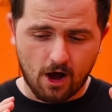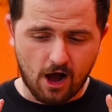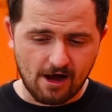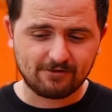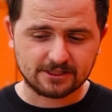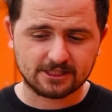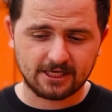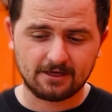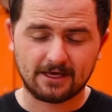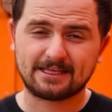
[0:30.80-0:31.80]
Obviously,
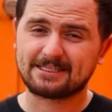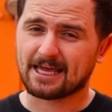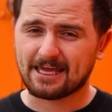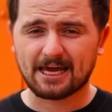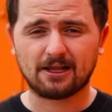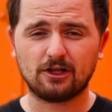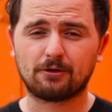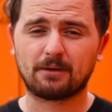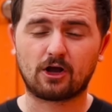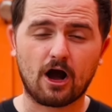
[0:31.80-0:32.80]
it can get a little
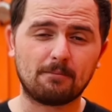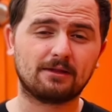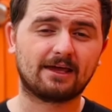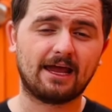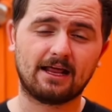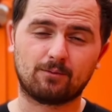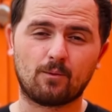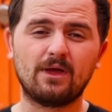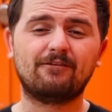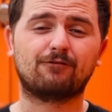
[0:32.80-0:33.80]
bit complicated. When
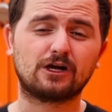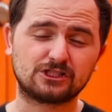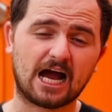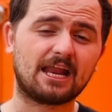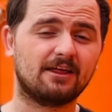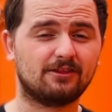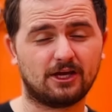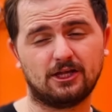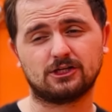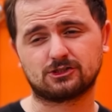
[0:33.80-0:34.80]
we first got in the
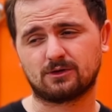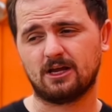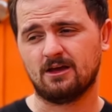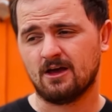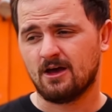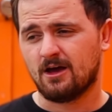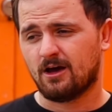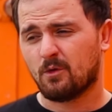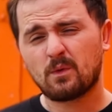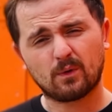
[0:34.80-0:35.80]
industry,
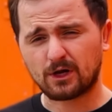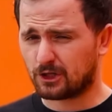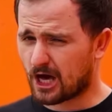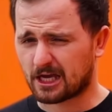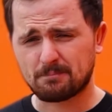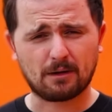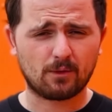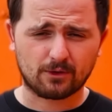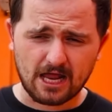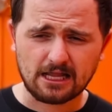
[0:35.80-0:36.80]
we were lucky, but we
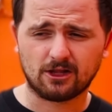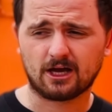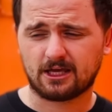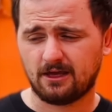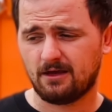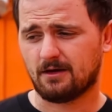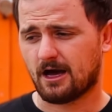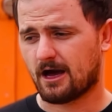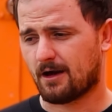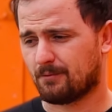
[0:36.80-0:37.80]
were not lucky.
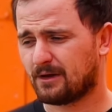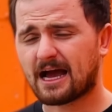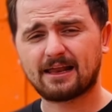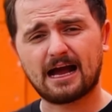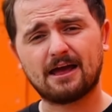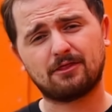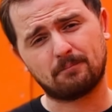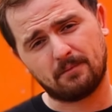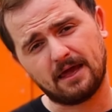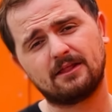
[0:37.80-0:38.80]
Uh, we kind of got in the
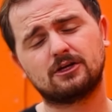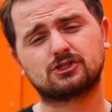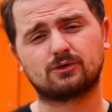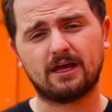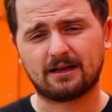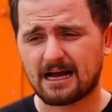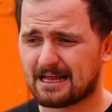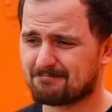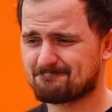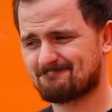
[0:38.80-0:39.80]
industry and got
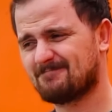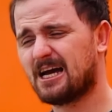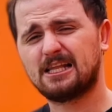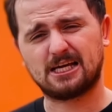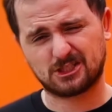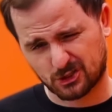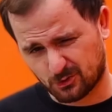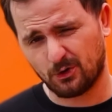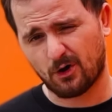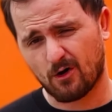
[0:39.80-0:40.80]
kind of like
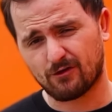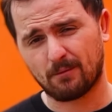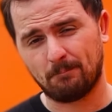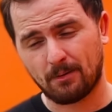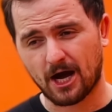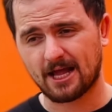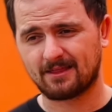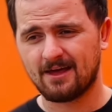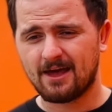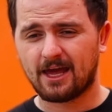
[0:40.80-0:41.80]
screwed over, but
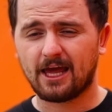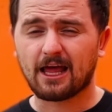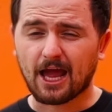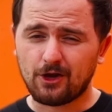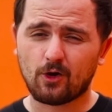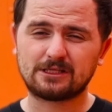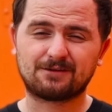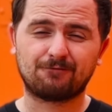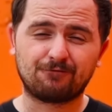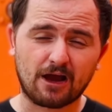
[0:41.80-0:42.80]
it, I know it's
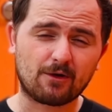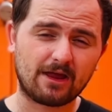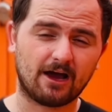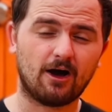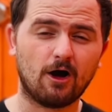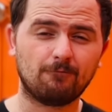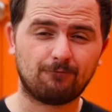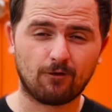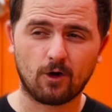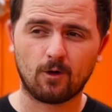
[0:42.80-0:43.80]
very
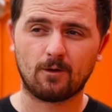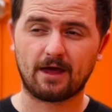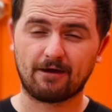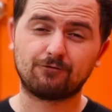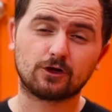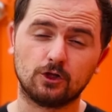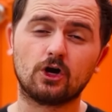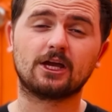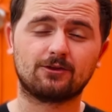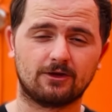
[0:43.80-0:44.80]
helpful if you're
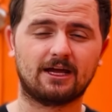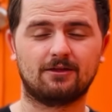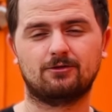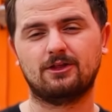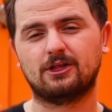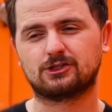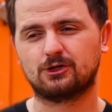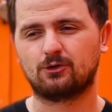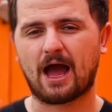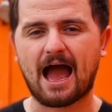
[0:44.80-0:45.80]
looking to get into the industry
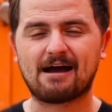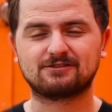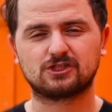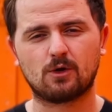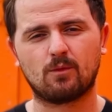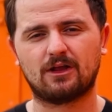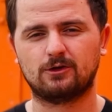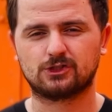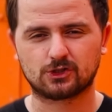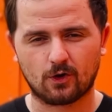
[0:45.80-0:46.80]
to have someone to
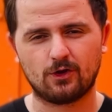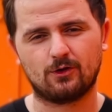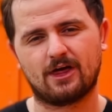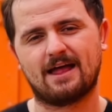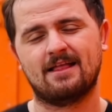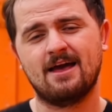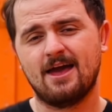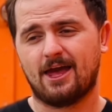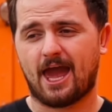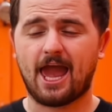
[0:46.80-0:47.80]
show you that,
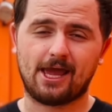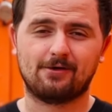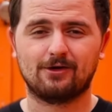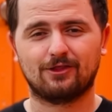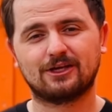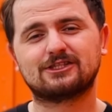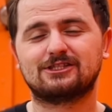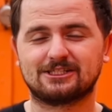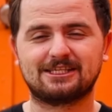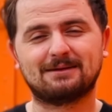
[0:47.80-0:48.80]
hey, this is
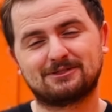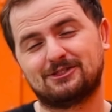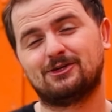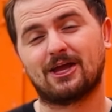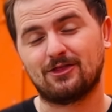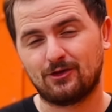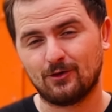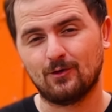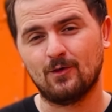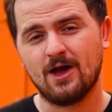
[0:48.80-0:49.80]
the steps that you can
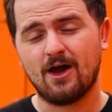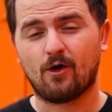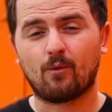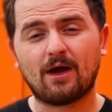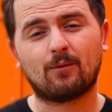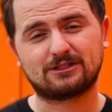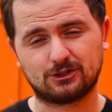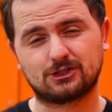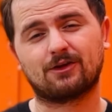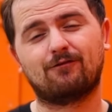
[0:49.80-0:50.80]
do and what you
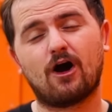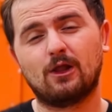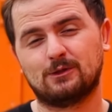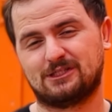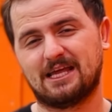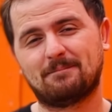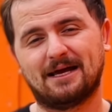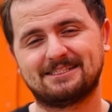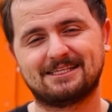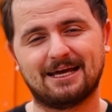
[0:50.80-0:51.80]
should follow step by
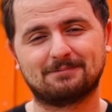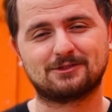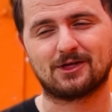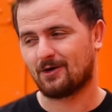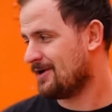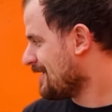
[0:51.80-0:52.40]
step. So